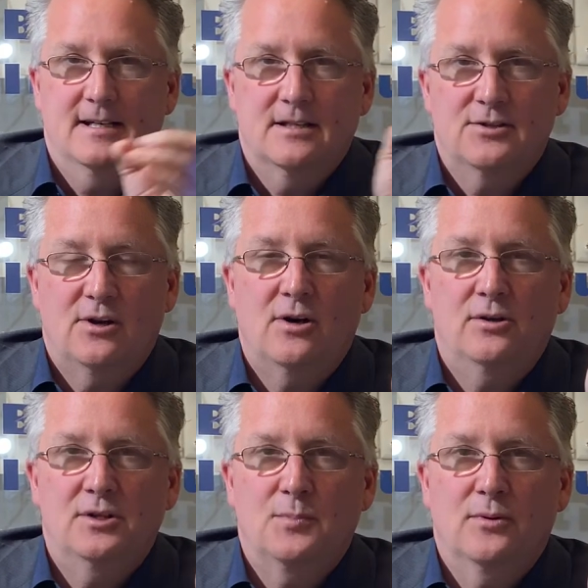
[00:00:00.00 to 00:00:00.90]
It's
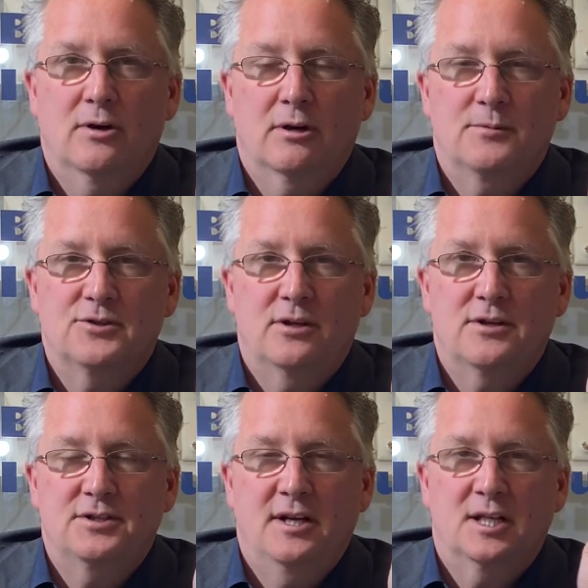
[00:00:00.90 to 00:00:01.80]
all in the program. It's all
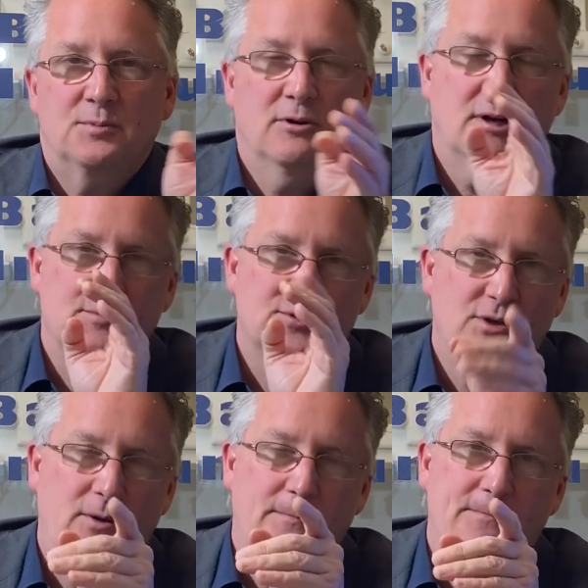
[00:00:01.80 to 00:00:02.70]
in the 10X program.
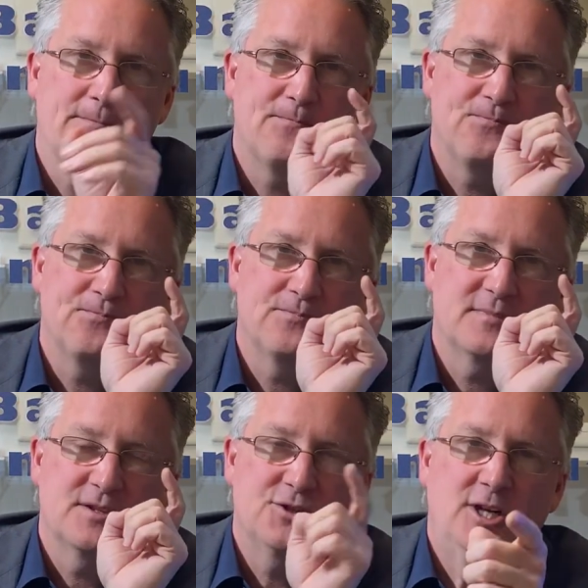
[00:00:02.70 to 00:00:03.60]
So
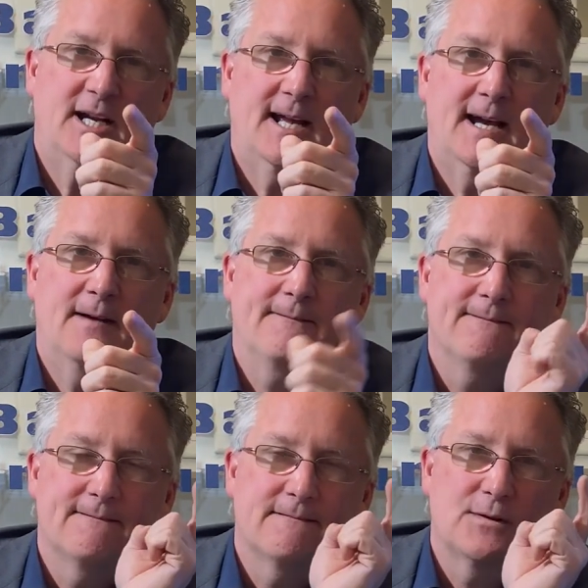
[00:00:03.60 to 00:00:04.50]
check it
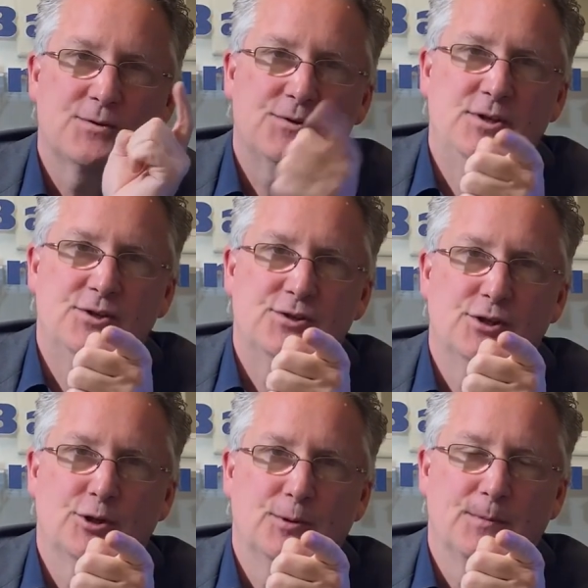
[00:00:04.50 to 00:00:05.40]
out. See you
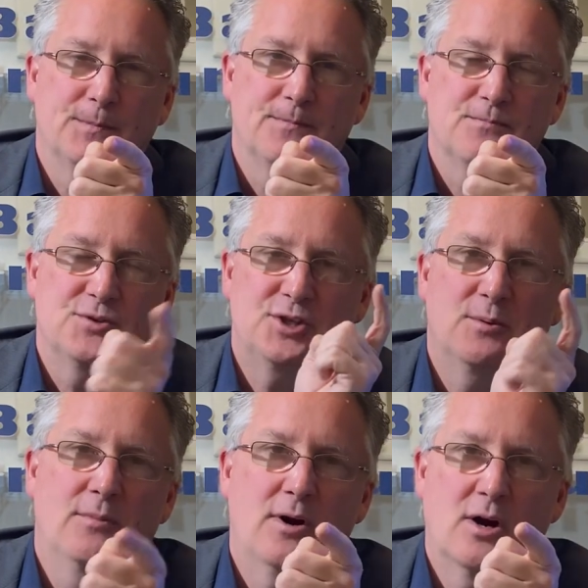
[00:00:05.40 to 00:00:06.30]
soon. See you
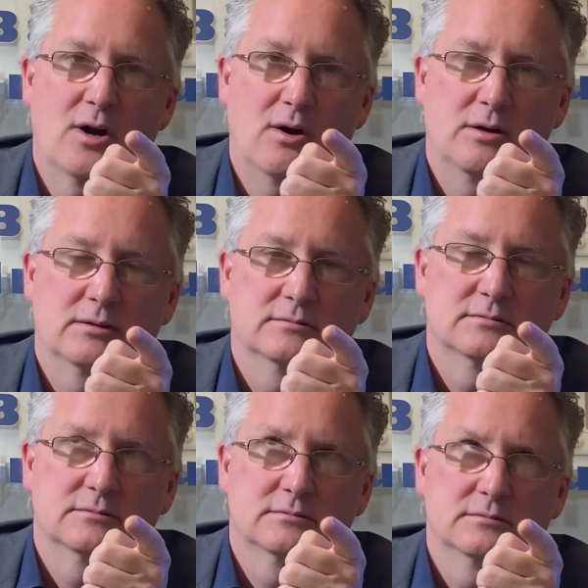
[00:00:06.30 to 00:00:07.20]
tomorrow,
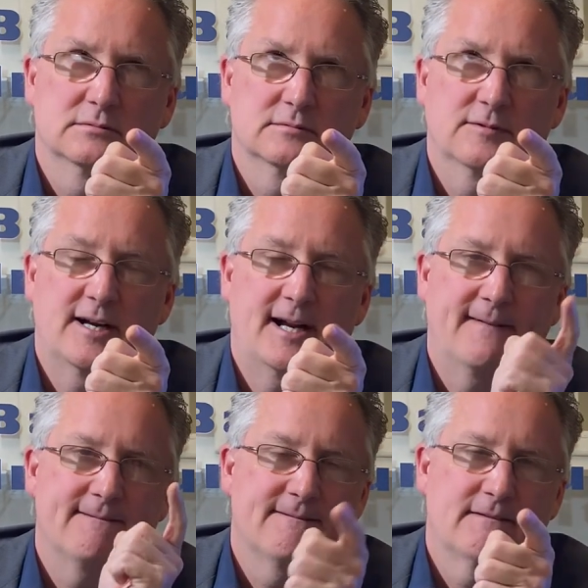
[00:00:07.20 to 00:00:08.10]

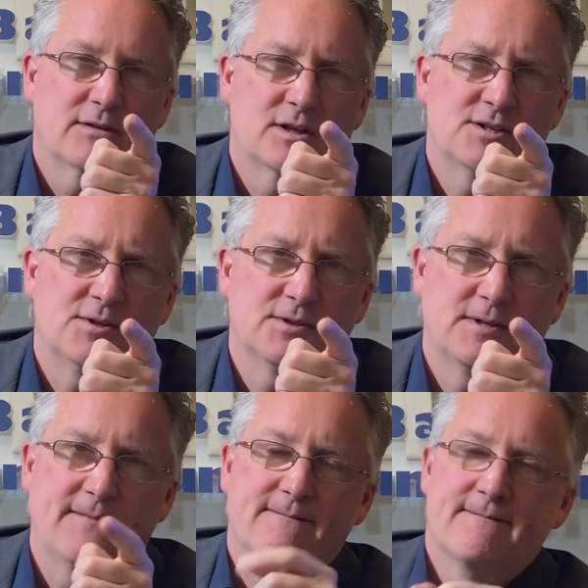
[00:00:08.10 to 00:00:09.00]
Friday. Today's
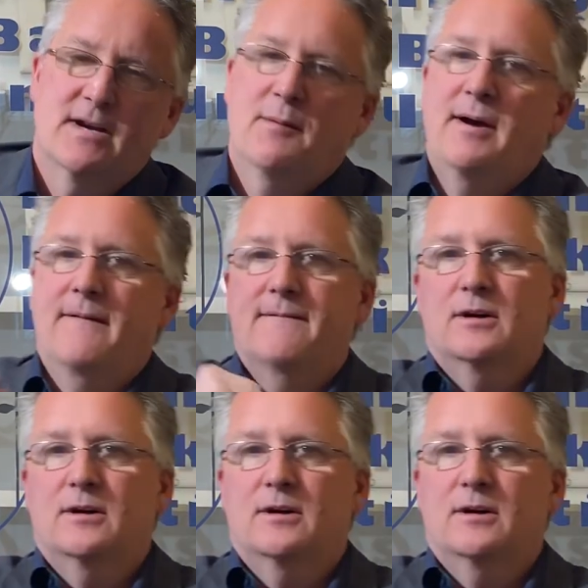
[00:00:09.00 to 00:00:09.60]
Thursday. I'm out.